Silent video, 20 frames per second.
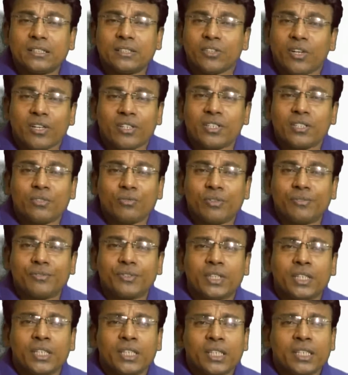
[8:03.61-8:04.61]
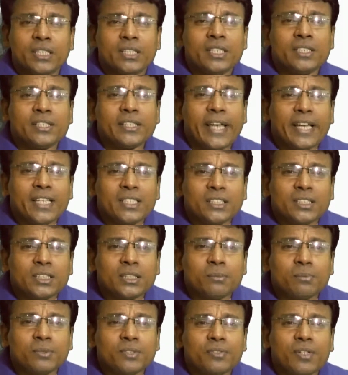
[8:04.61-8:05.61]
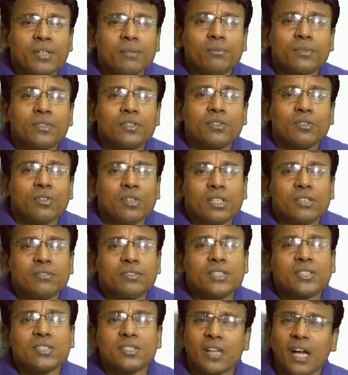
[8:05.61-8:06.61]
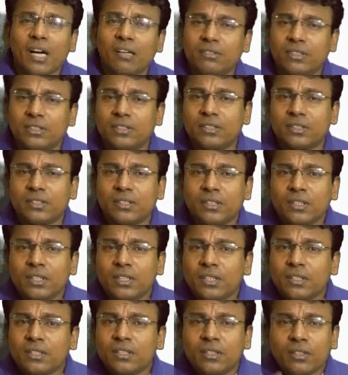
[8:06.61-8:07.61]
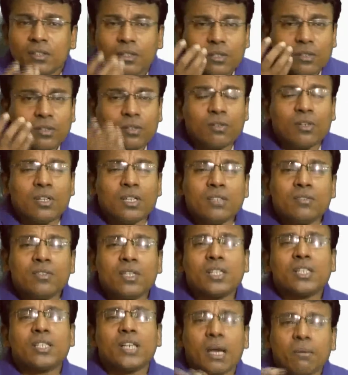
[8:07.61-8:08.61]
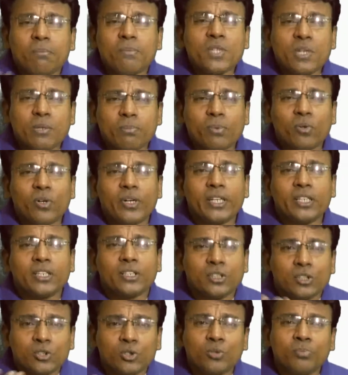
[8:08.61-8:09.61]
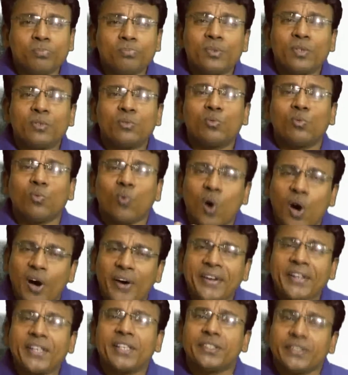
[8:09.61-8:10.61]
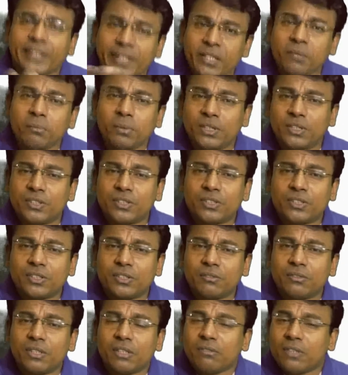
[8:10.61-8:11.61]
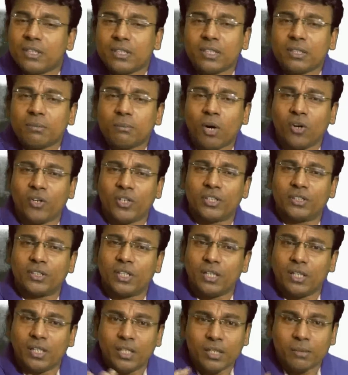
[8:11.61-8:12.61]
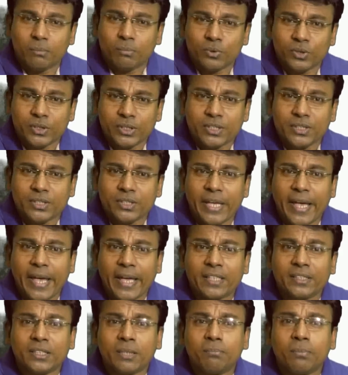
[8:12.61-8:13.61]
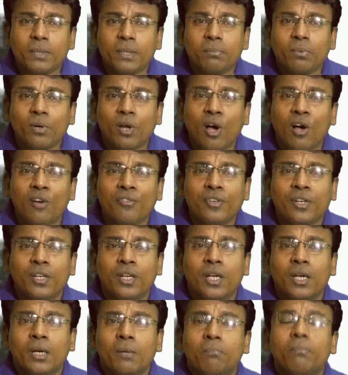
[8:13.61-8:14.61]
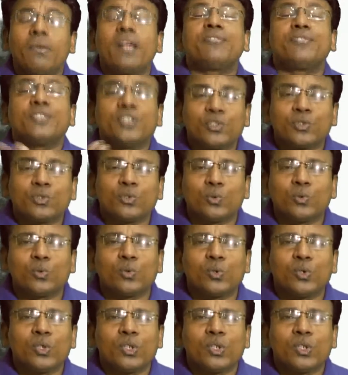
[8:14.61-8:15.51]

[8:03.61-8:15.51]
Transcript: Jonathan Swift, and his excerpts from Gulliver's travels. Now, Gulliver comes upon a group of warring neighbors. We have learned about it, the Lilliputians and the people of Blefuscu.